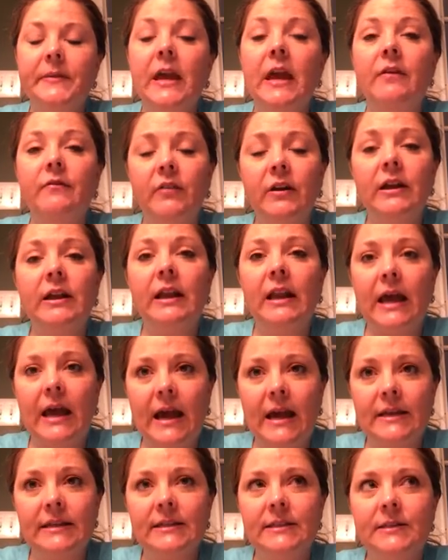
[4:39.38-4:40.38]
Every
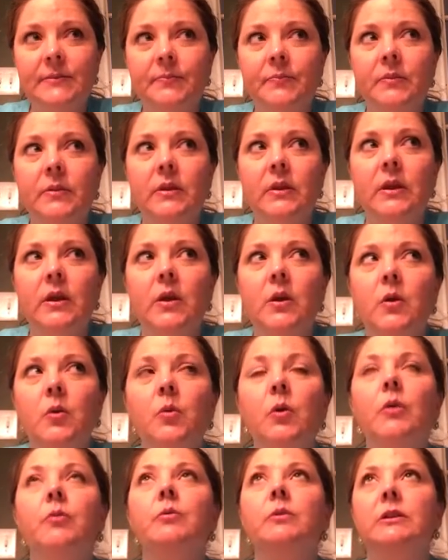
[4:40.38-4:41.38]
class,
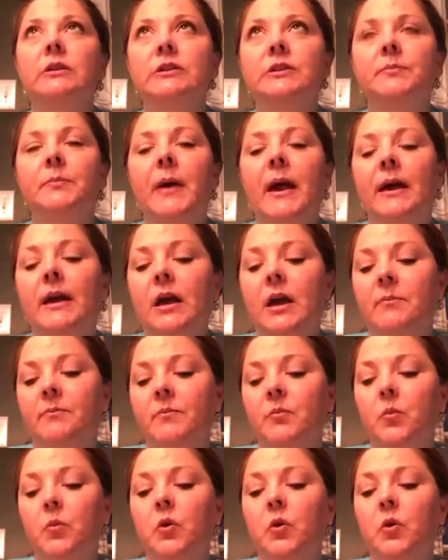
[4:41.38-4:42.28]
well, let's back up.